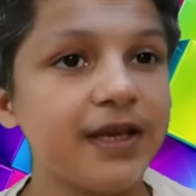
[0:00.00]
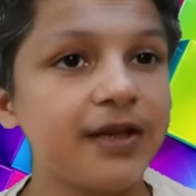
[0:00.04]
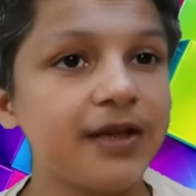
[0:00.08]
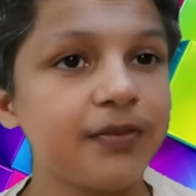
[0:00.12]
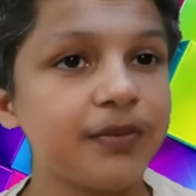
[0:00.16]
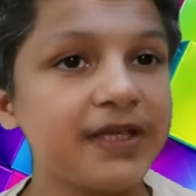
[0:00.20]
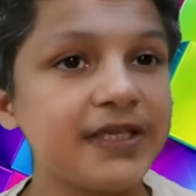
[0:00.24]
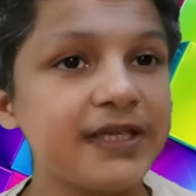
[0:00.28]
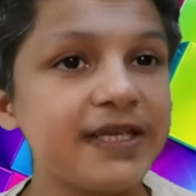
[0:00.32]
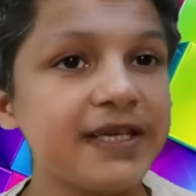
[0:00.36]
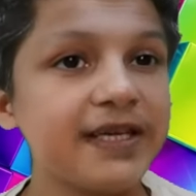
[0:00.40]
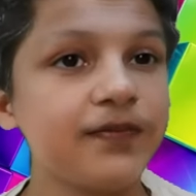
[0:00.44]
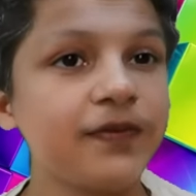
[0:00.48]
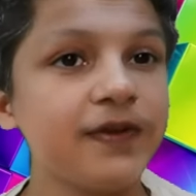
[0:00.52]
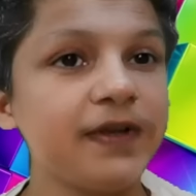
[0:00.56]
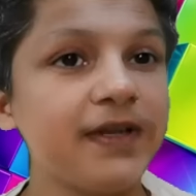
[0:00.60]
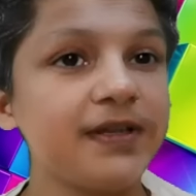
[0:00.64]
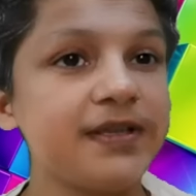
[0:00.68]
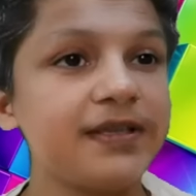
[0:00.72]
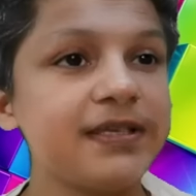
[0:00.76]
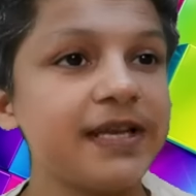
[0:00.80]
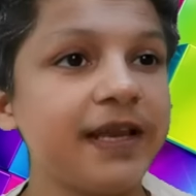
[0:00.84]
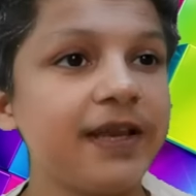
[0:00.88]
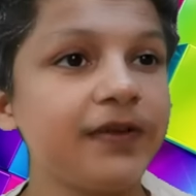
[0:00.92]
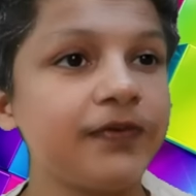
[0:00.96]
but it
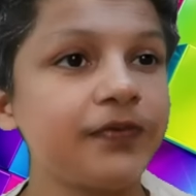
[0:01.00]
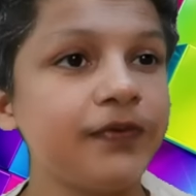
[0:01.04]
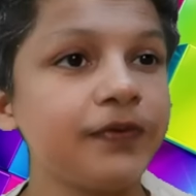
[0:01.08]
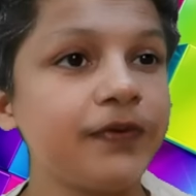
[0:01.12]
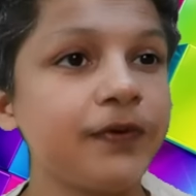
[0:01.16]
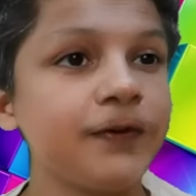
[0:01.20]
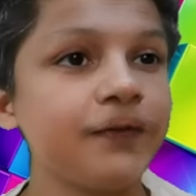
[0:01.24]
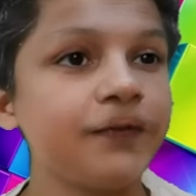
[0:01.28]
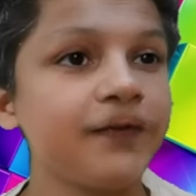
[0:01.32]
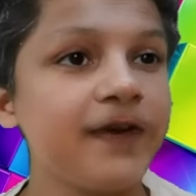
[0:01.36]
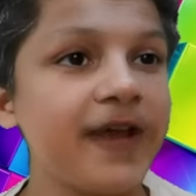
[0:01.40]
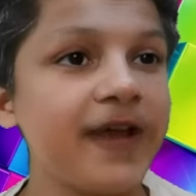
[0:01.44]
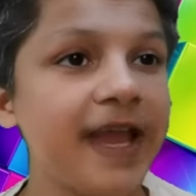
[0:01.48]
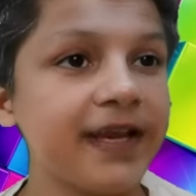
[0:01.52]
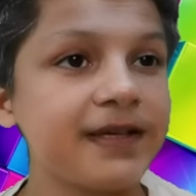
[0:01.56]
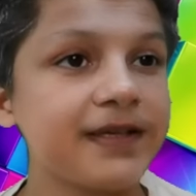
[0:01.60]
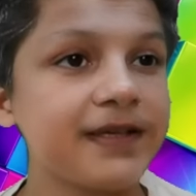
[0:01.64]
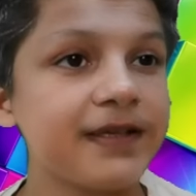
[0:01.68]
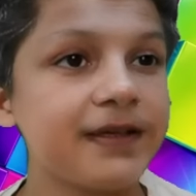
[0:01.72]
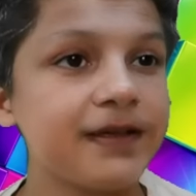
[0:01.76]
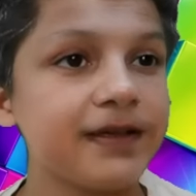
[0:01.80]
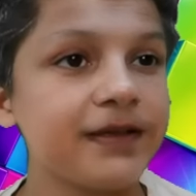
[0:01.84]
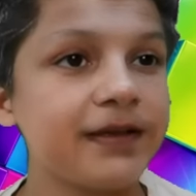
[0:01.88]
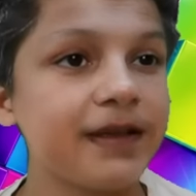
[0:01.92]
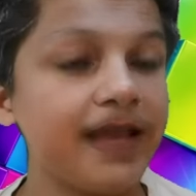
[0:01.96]
feels like a food fight,
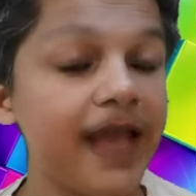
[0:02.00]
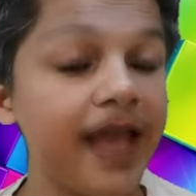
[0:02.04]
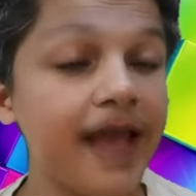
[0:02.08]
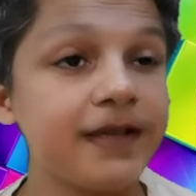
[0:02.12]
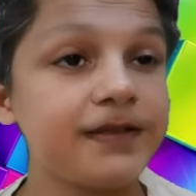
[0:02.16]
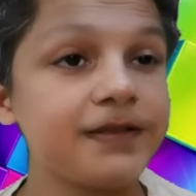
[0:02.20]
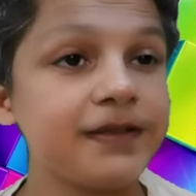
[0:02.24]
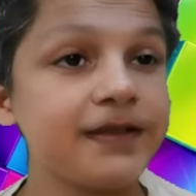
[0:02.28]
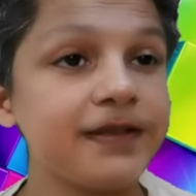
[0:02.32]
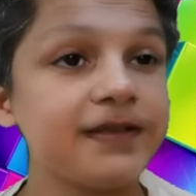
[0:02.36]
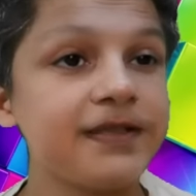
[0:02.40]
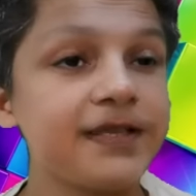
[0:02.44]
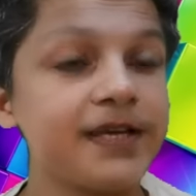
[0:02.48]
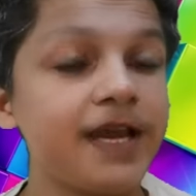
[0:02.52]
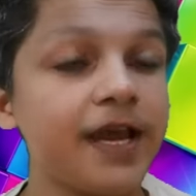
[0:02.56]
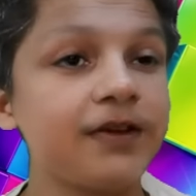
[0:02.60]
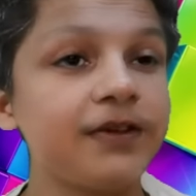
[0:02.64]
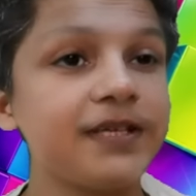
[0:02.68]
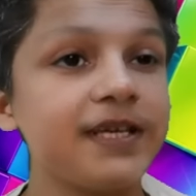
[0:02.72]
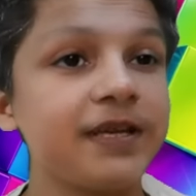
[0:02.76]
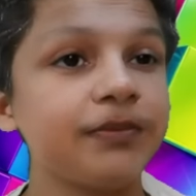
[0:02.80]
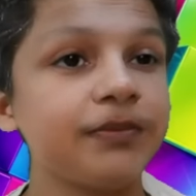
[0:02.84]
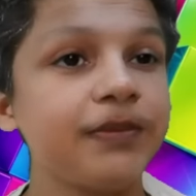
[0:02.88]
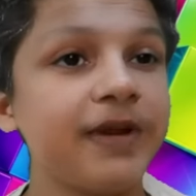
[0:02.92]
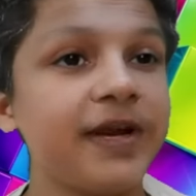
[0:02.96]
as this
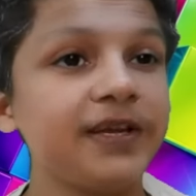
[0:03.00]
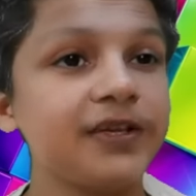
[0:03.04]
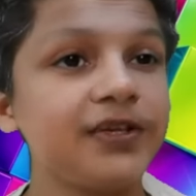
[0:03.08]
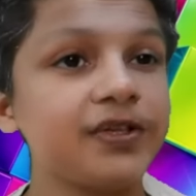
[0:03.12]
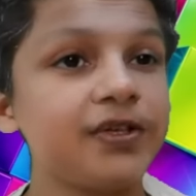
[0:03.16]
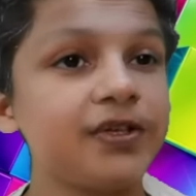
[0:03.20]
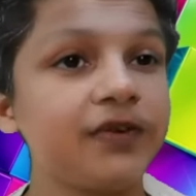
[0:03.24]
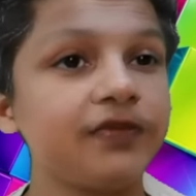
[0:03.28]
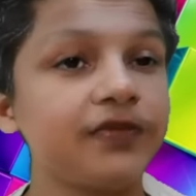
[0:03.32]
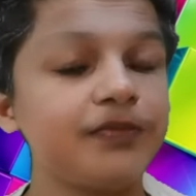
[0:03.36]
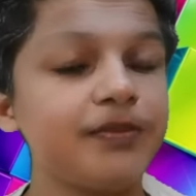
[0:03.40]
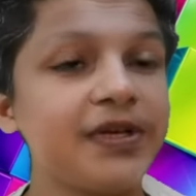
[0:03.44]
chaotic barrage of